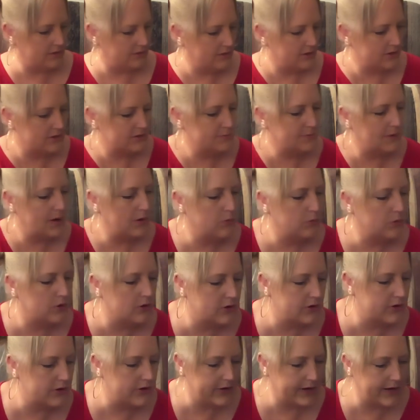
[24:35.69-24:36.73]
There's my word,
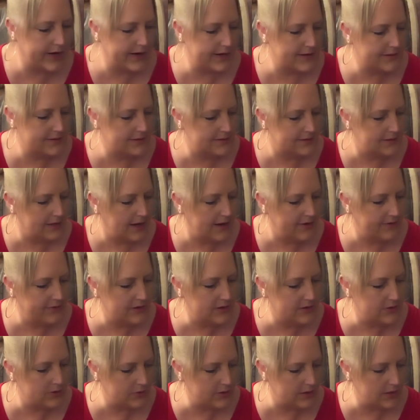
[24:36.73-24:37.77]
you guys, heavy
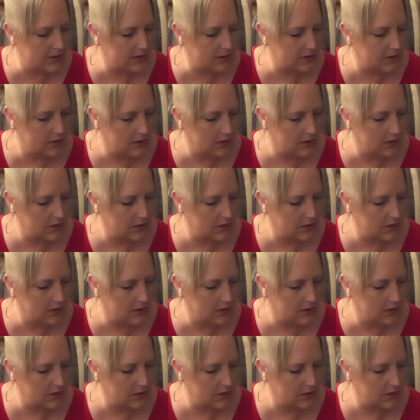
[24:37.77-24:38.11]
duty.